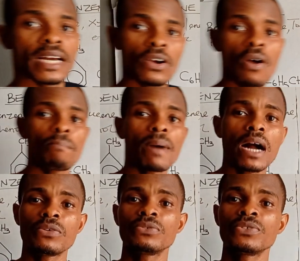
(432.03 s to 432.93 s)
They are
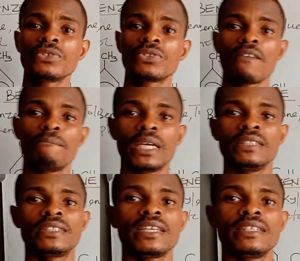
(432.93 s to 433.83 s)
compounds of
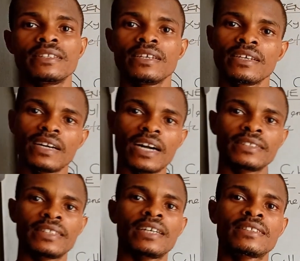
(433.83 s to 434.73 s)
benzene
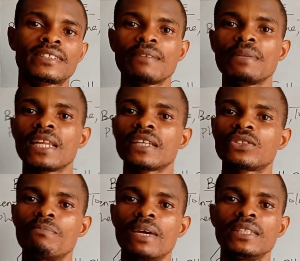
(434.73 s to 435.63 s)
and are similar
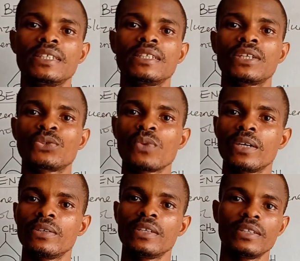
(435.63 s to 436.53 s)
to benzene as
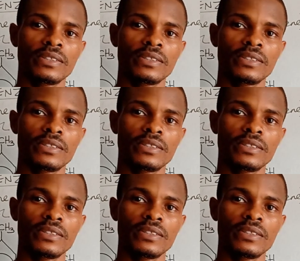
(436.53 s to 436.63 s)
well.